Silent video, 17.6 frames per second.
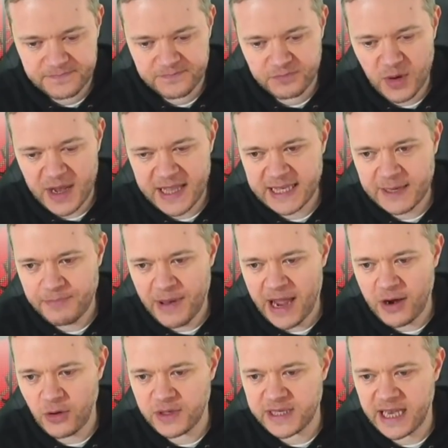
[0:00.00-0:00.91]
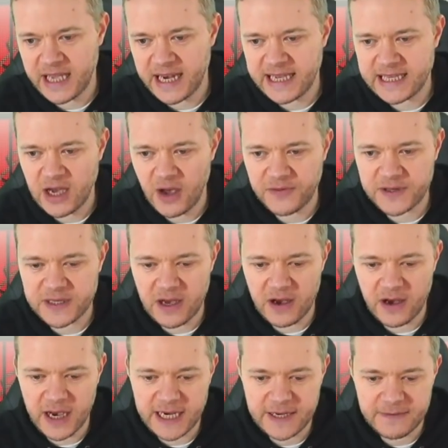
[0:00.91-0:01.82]
Wins a penalty and he's
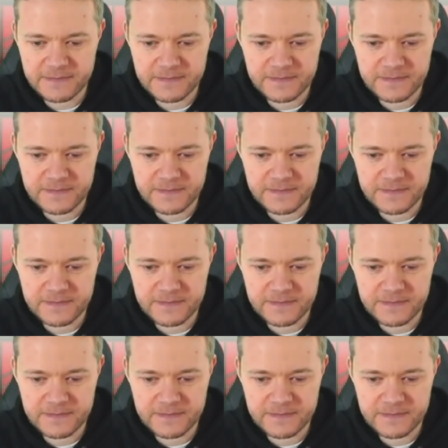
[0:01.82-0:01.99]
offside.